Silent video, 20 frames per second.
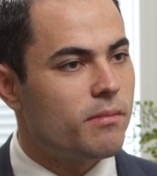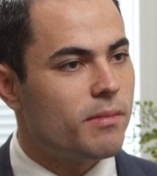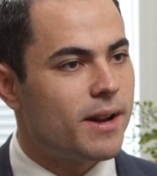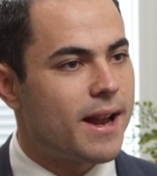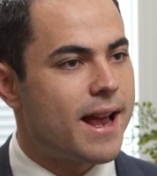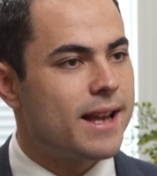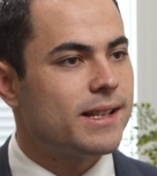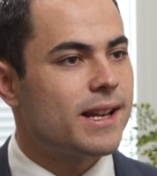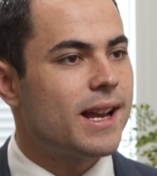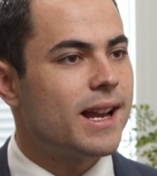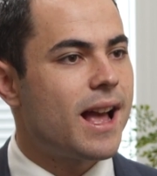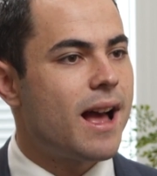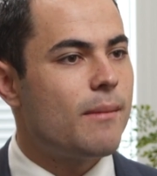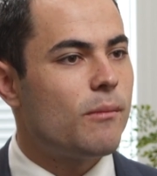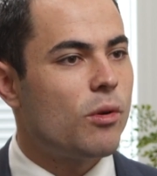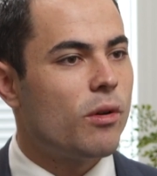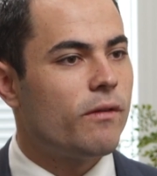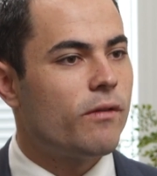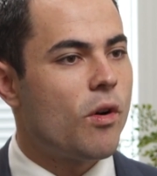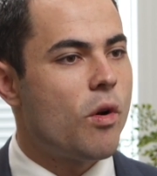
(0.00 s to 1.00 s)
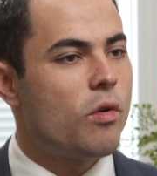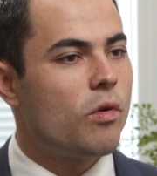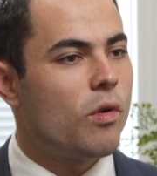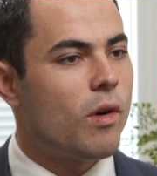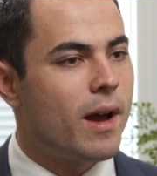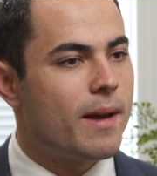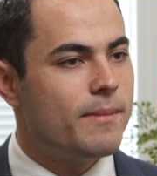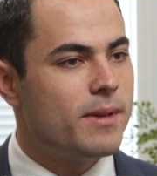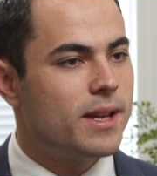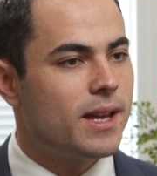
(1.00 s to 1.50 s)
But as I got more
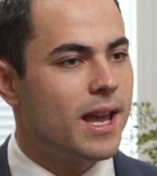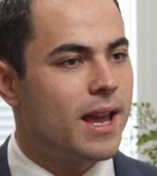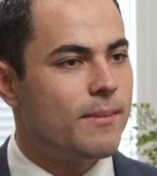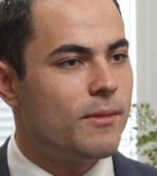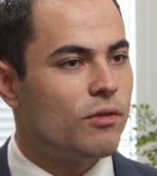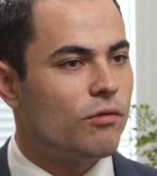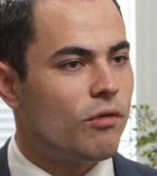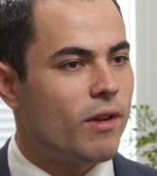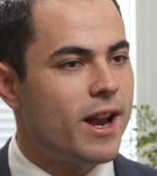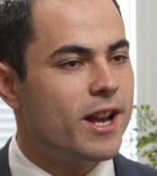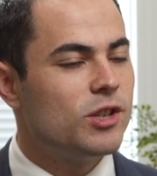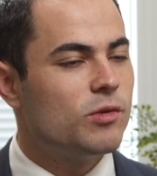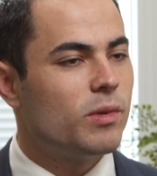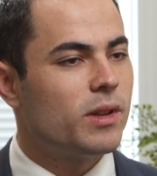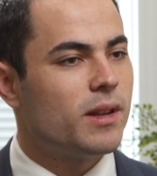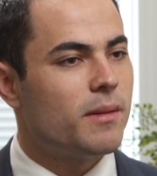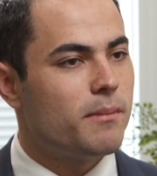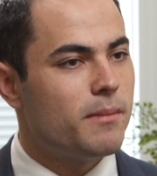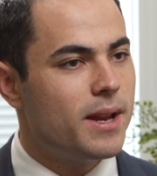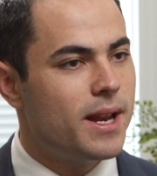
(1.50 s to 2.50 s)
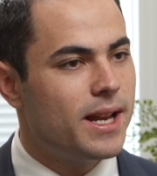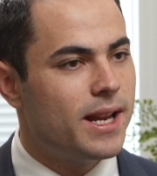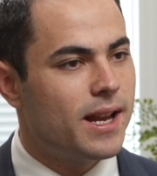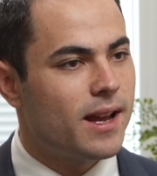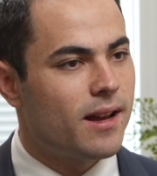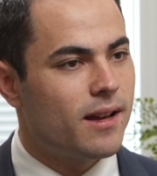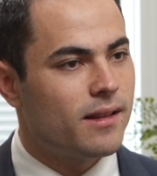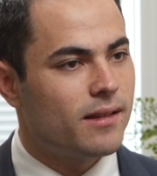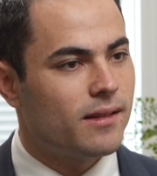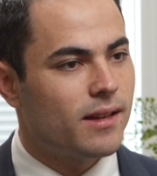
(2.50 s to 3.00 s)
vocal, I became enraged with the
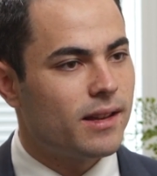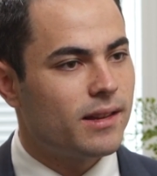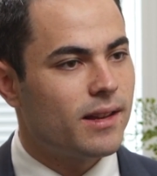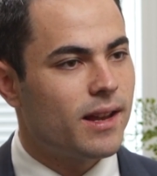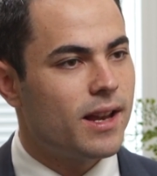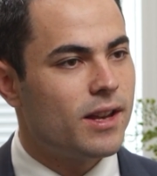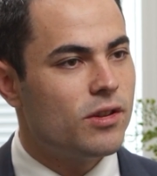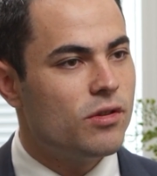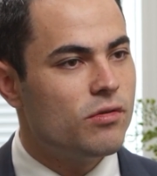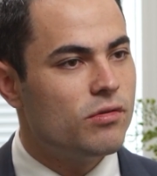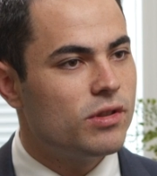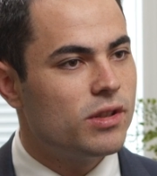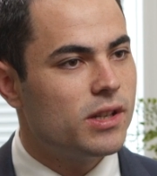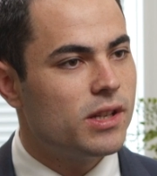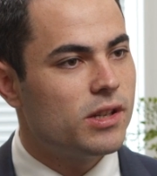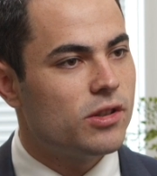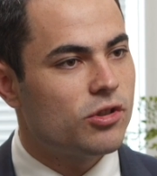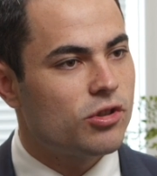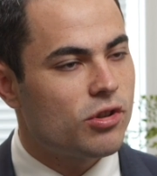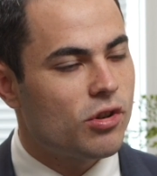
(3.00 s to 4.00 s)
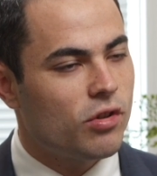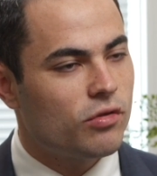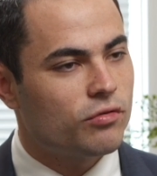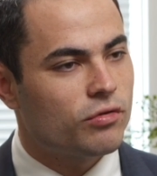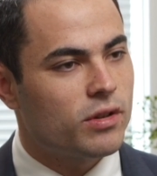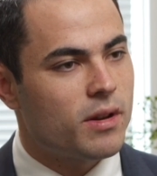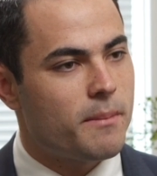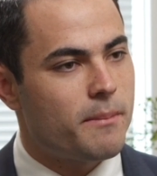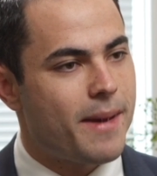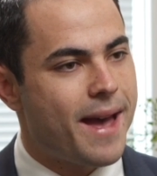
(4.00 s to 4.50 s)
media that they used these
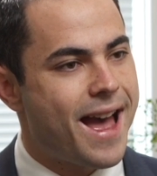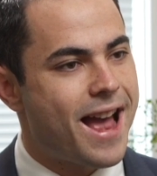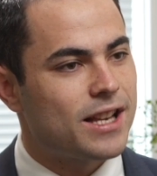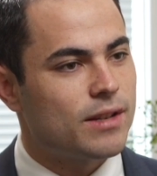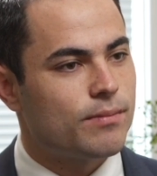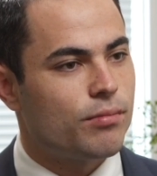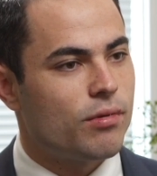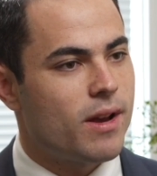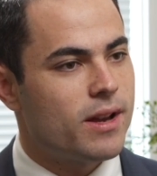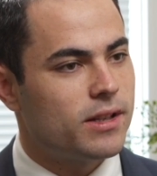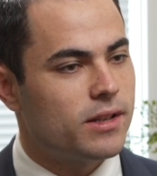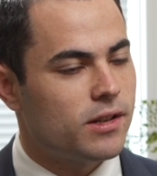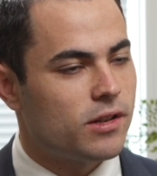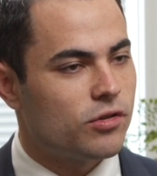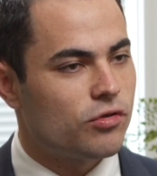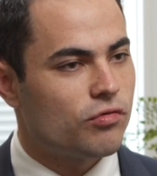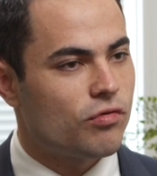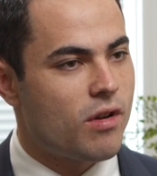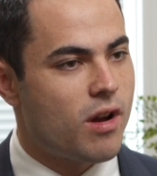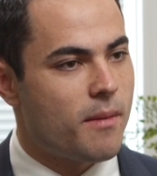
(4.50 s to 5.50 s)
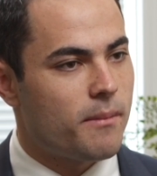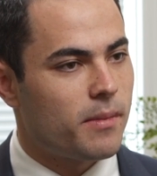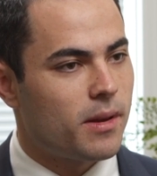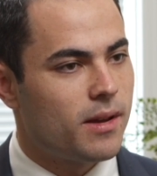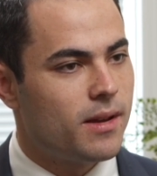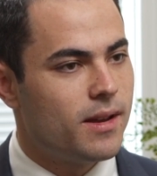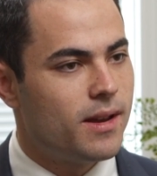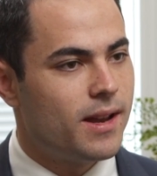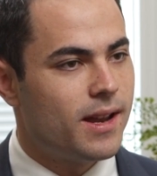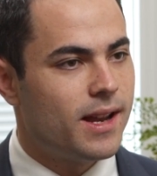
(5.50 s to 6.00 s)
children to bash President Trump
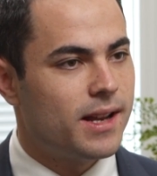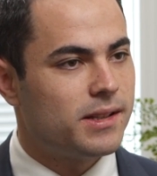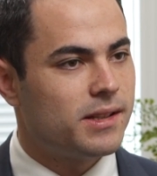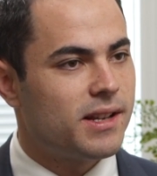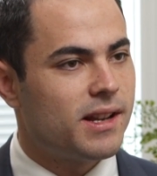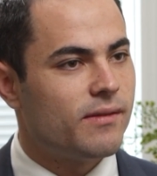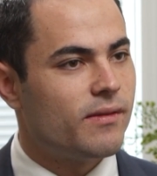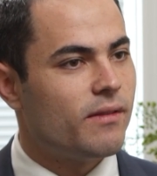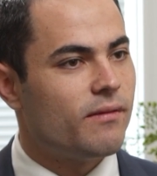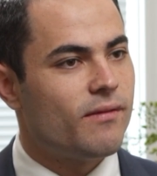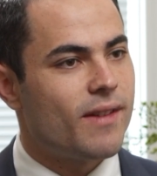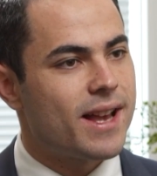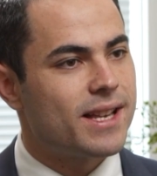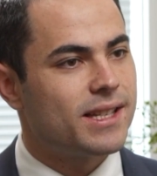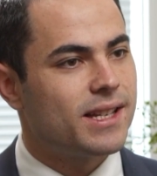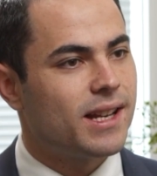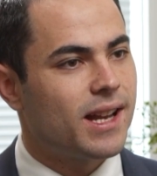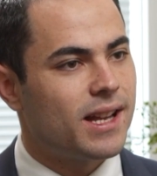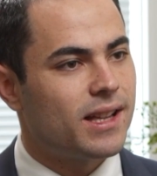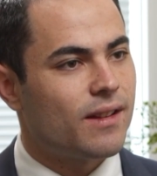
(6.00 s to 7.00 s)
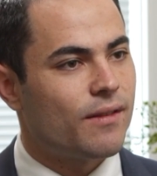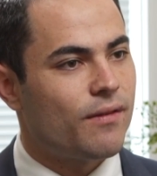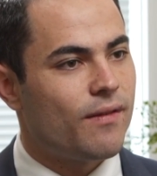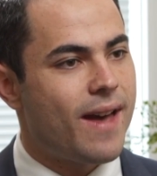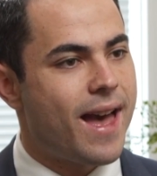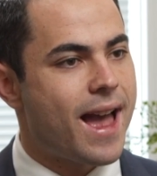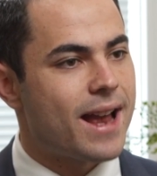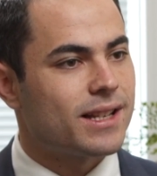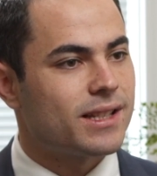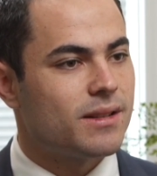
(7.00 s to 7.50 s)
instead of investigate the
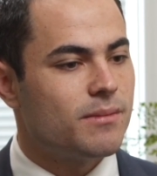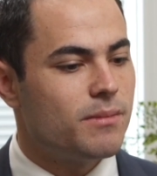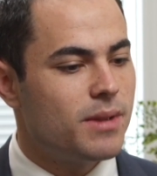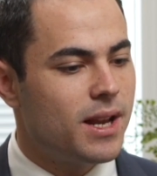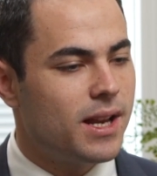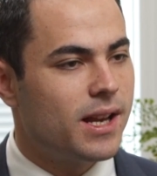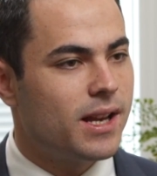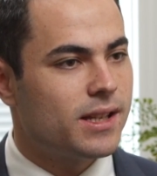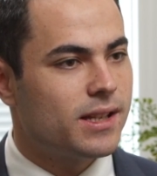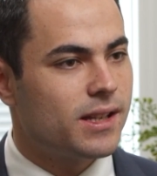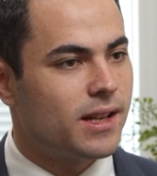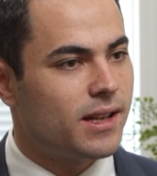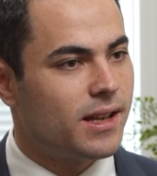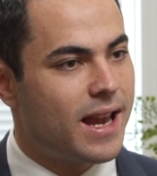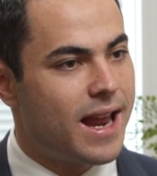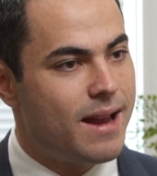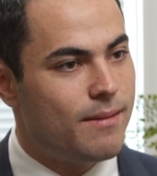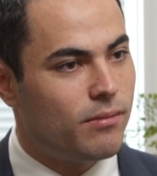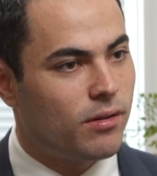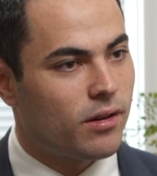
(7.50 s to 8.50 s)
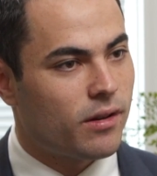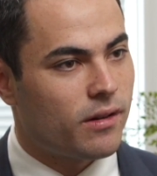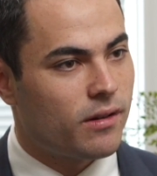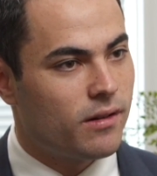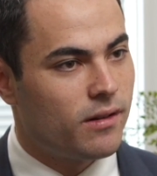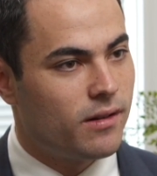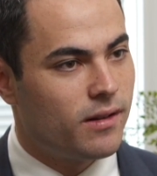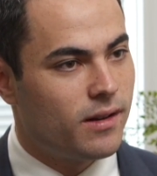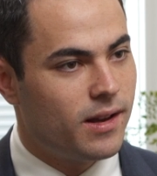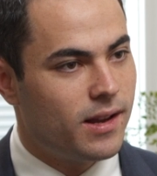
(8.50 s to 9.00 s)
facts. The media is an enabler
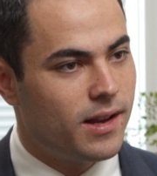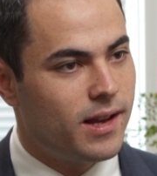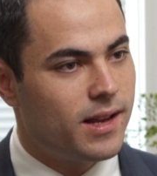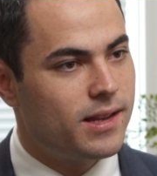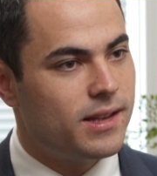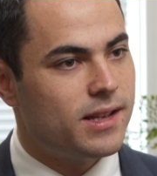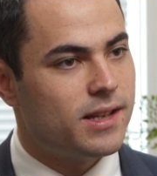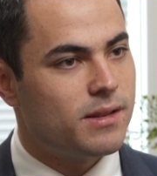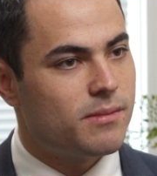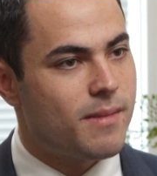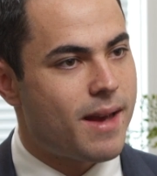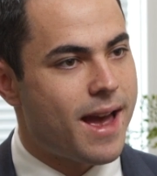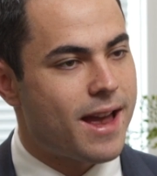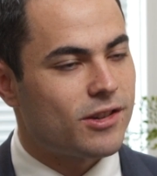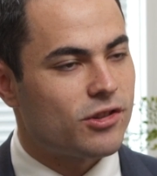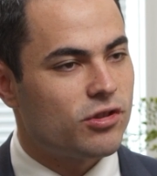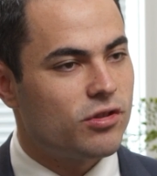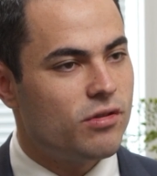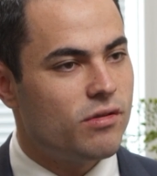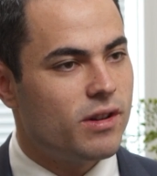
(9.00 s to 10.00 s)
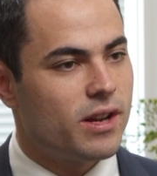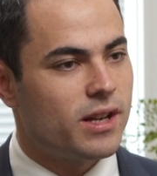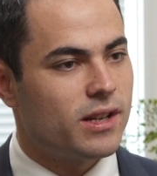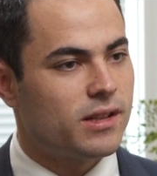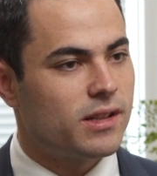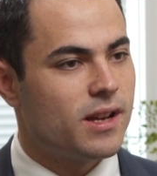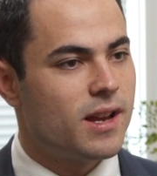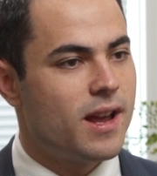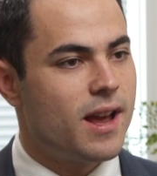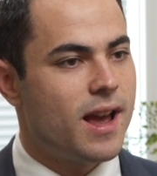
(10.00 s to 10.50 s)
in these mass
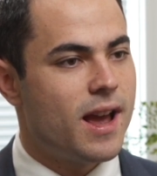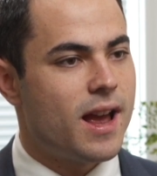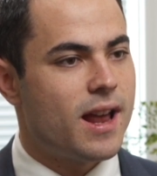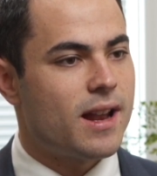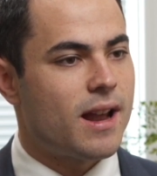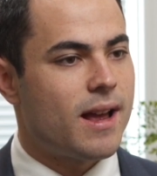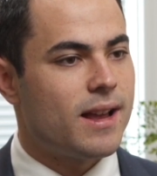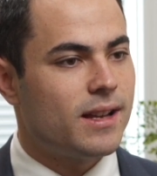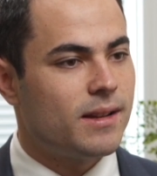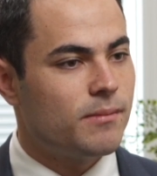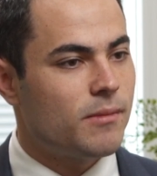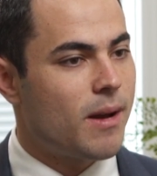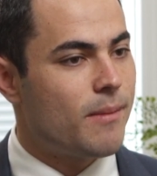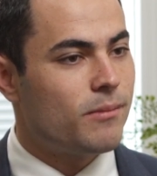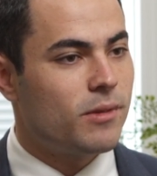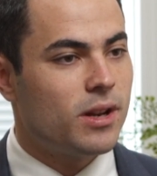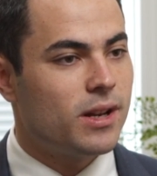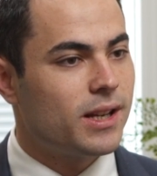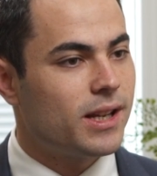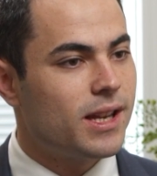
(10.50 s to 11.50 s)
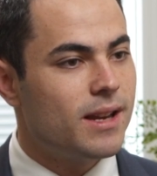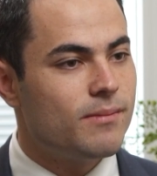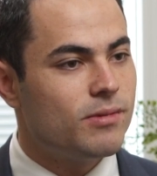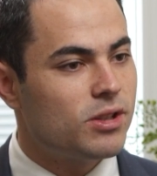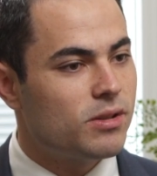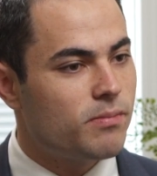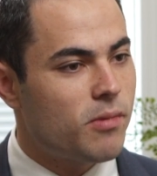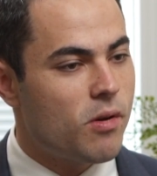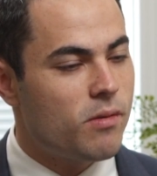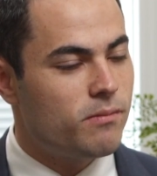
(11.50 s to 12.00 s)
shootings, and I'm going to keep
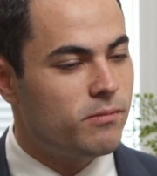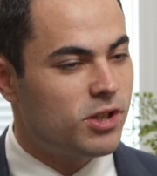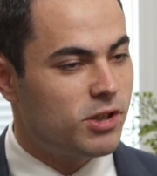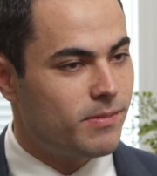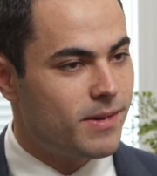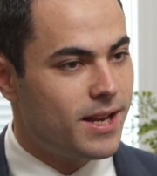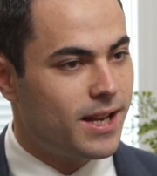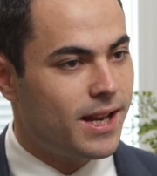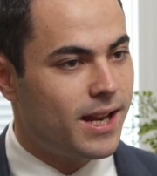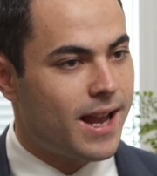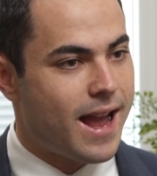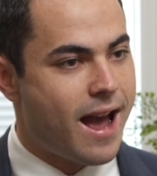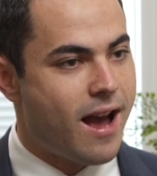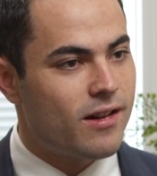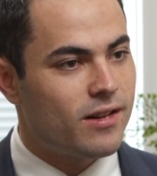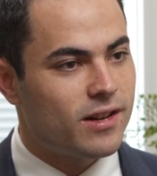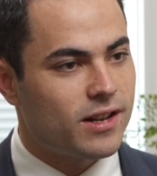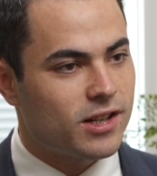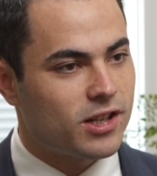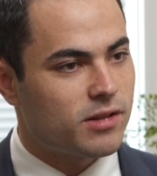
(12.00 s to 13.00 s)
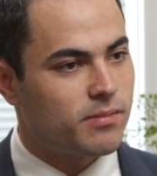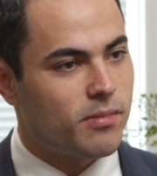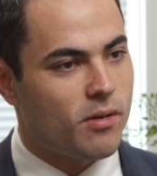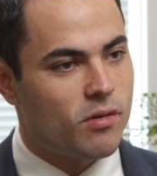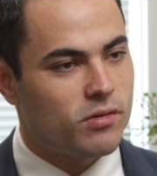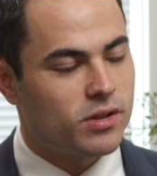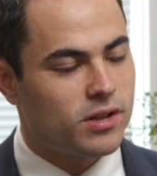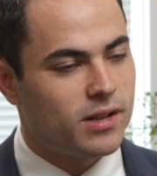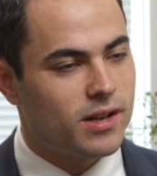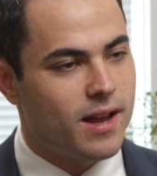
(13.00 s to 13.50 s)
speaking out and
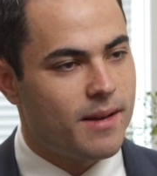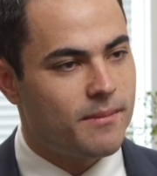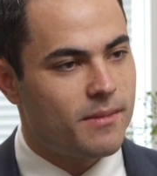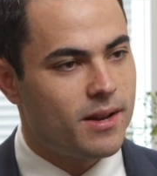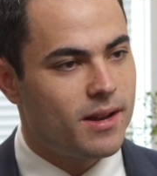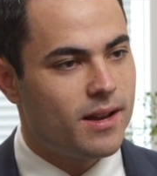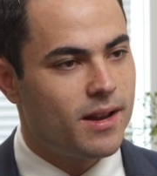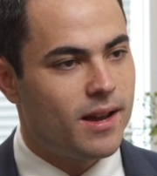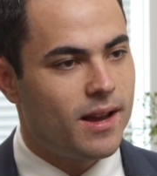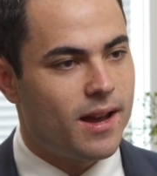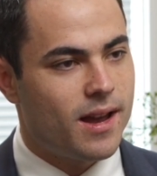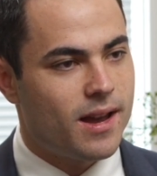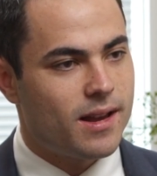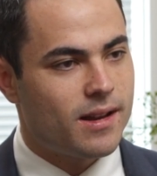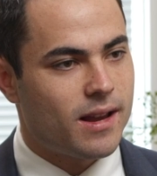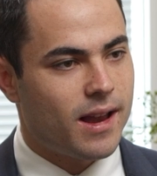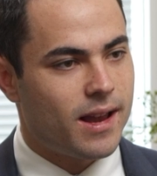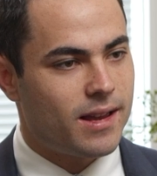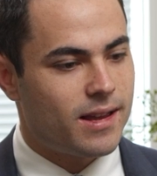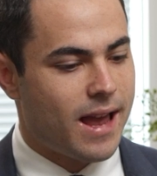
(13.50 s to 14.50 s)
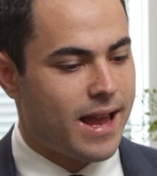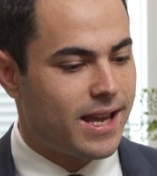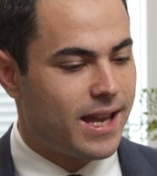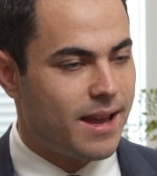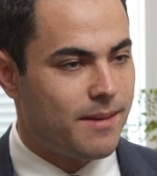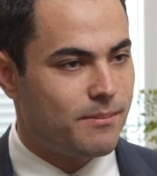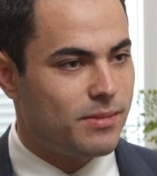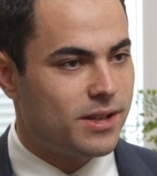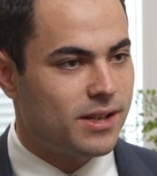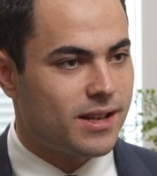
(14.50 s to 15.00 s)
exposing them, and I
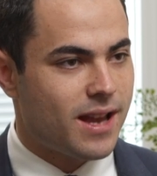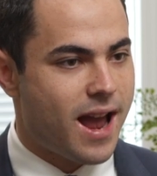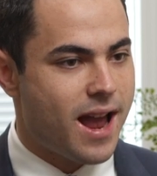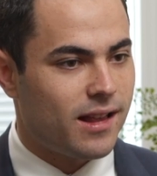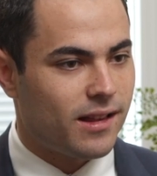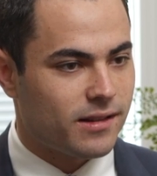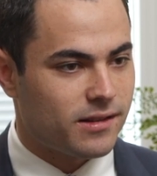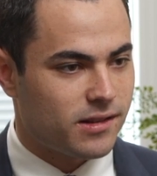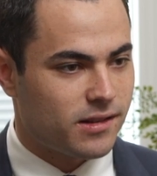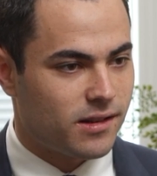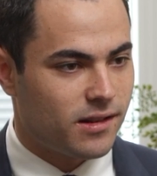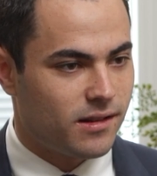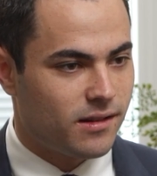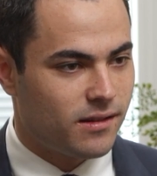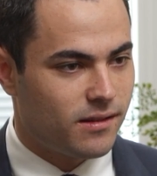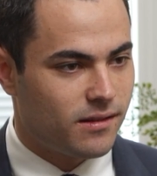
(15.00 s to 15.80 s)
can't be silenced.